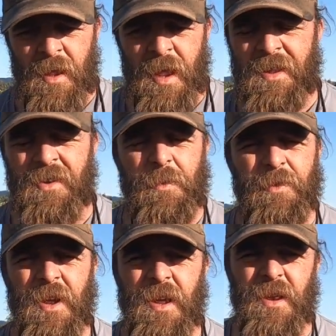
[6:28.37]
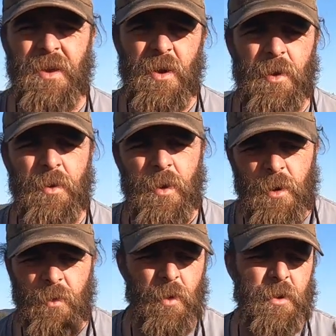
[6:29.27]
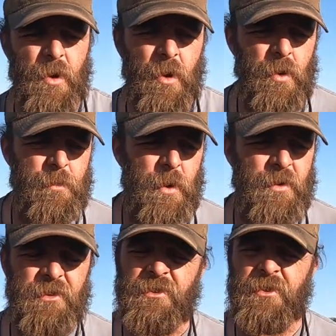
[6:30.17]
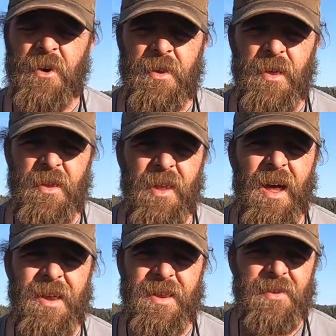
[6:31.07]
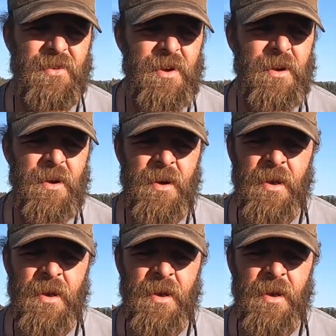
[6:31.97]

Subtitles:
As I'm saying, growing your own mulch is generally a lot easier